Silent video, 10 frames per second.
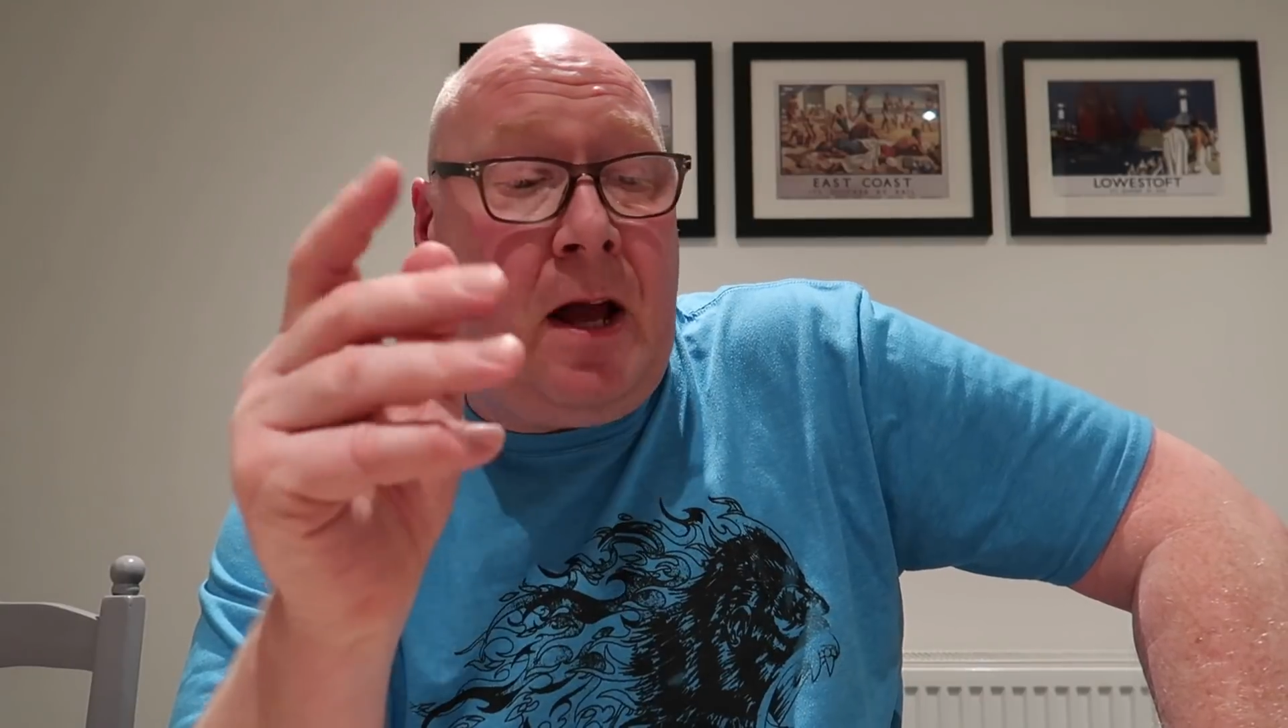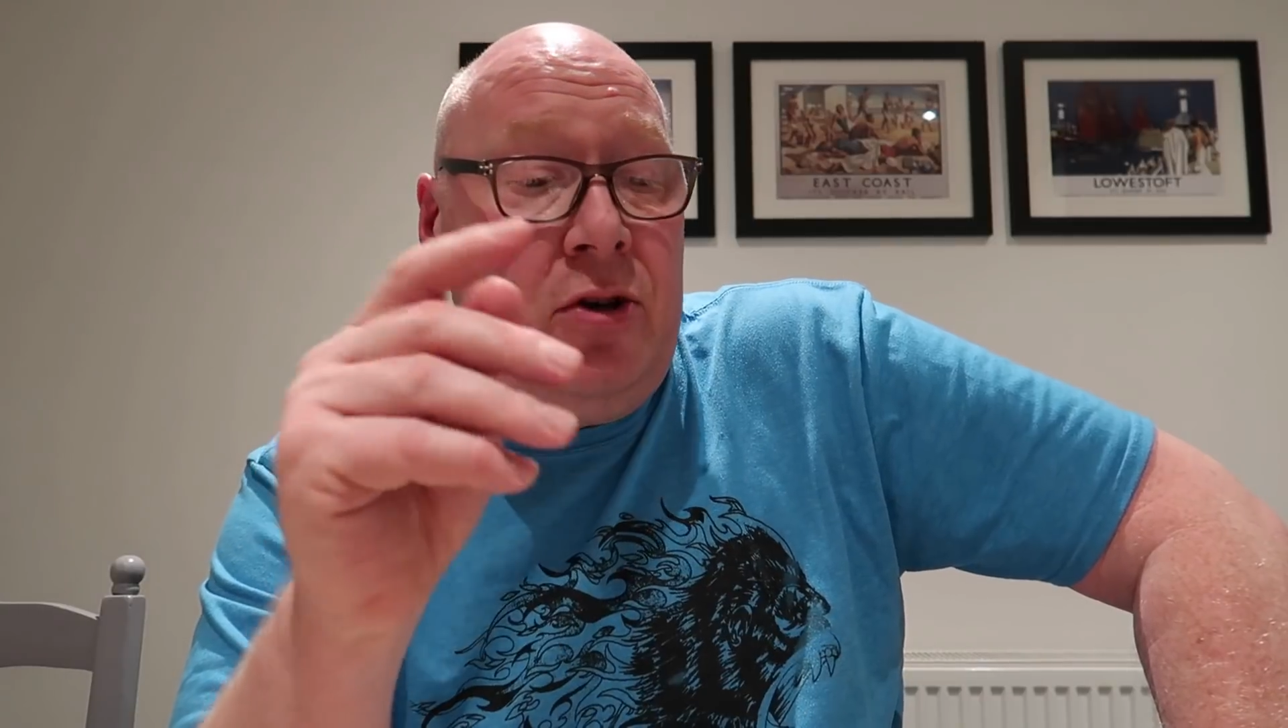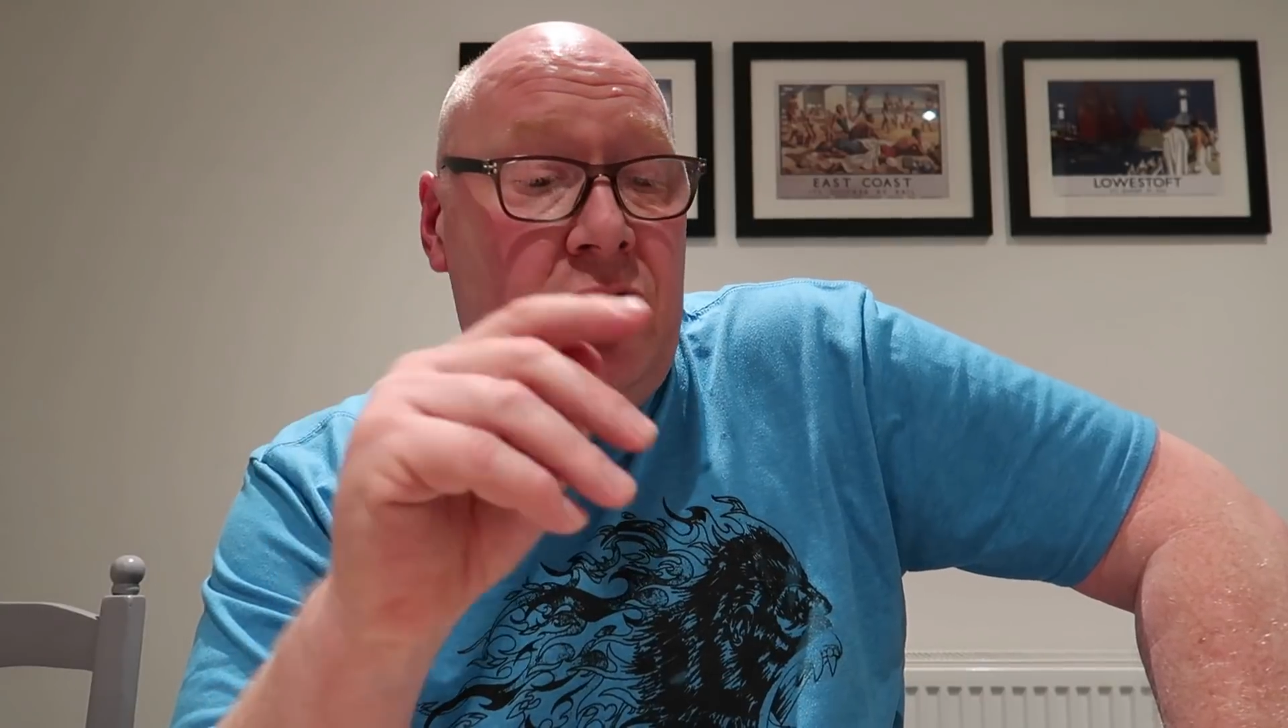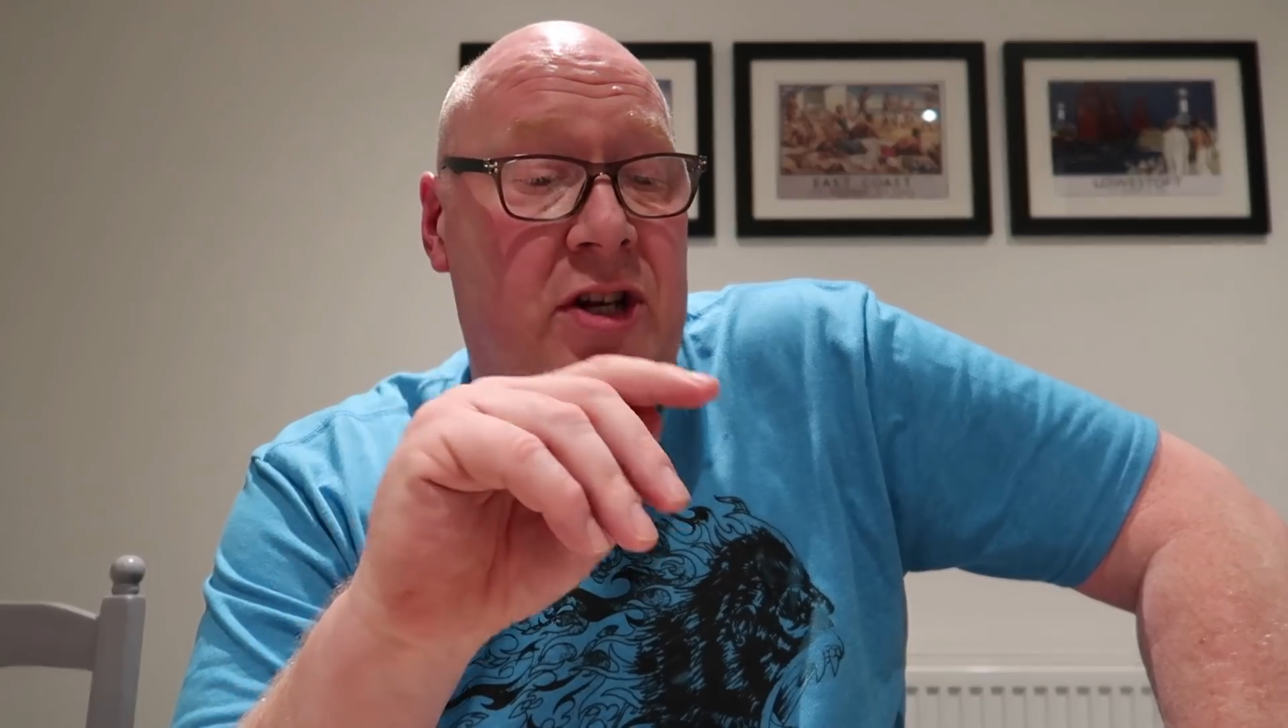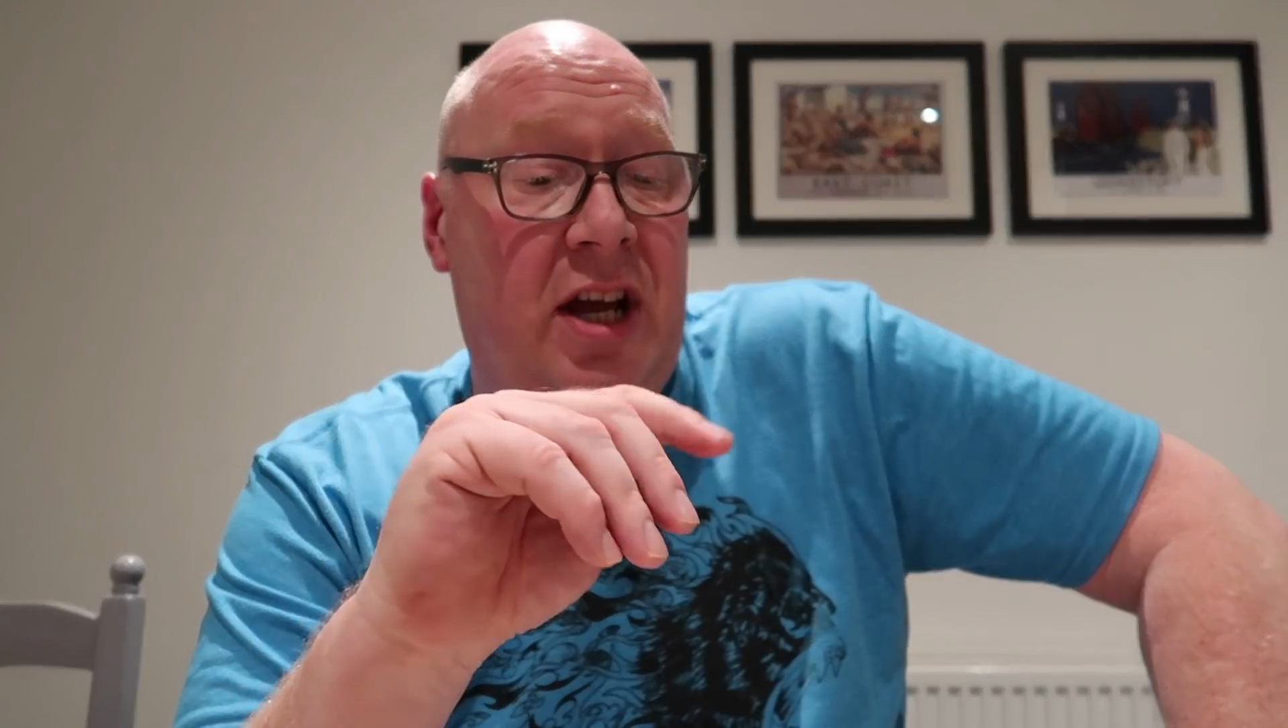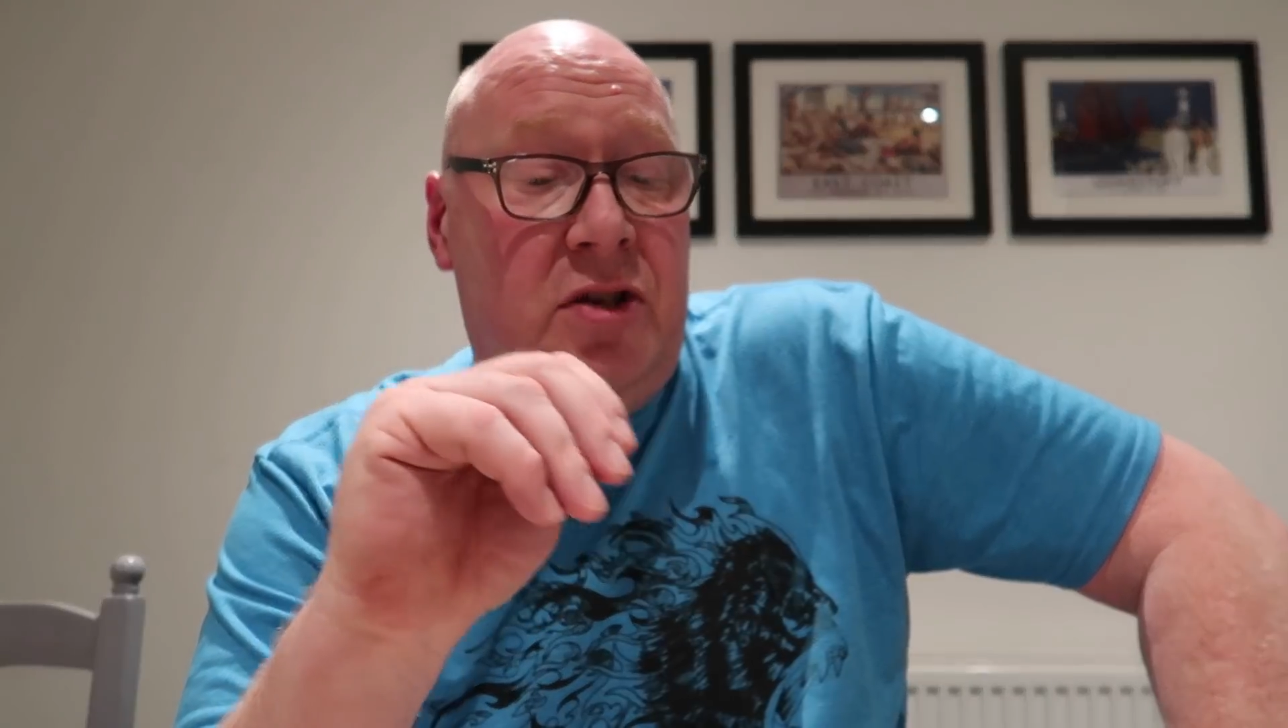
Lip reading: and just